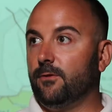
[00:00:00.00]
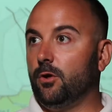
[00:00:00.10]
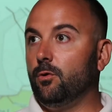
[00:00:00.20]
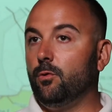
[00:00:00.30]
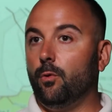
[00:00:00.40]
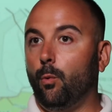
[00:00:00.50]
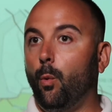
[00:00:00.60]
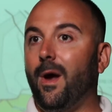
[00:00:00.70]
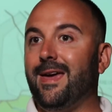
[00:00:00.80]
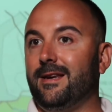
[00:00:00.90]
you
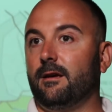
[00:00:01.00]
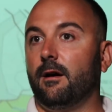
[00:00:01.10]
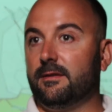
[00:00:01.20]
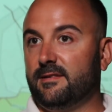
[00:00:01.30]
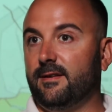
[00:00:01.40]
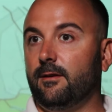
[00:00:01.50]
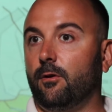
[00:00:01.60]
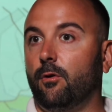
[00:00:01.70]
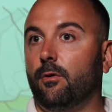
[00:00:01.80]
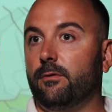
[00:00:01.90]
wait
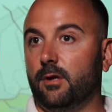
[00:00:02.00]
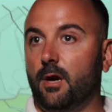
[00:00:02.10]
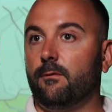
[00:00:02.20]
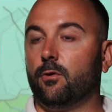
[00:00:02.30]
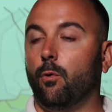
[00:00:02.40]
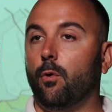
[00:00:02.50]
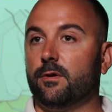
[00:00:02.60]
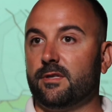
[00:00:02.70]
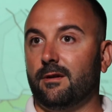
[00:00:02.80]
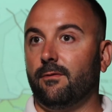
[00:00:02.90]
until the governor
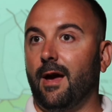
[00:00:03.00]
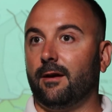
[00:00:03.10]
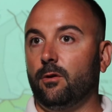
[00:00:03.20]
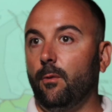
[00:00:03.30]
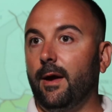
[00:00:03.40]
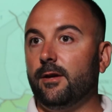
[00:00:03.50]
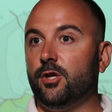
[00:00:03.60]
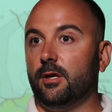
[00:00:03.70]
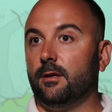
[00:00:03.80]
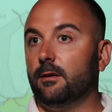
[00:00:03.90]
orders an
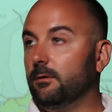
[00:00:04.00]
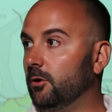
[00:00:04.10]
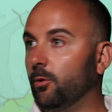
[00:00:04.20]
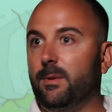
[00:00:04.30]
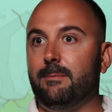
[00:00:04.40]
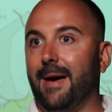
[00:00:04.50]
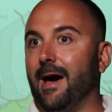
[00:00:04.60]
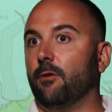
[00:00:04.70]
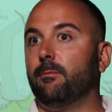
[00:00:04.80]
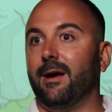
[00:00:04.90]
evacuation, you'll be
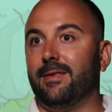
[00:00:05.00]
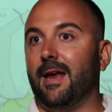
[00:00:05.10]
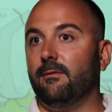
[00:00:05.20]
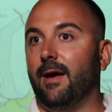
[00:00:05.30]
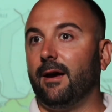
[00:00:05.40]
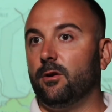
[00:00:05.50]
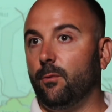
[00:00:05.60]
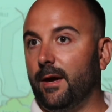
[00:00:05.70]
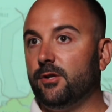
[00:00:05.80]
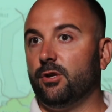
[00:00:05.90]
bound by that
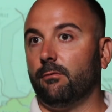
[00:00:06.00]
evacuation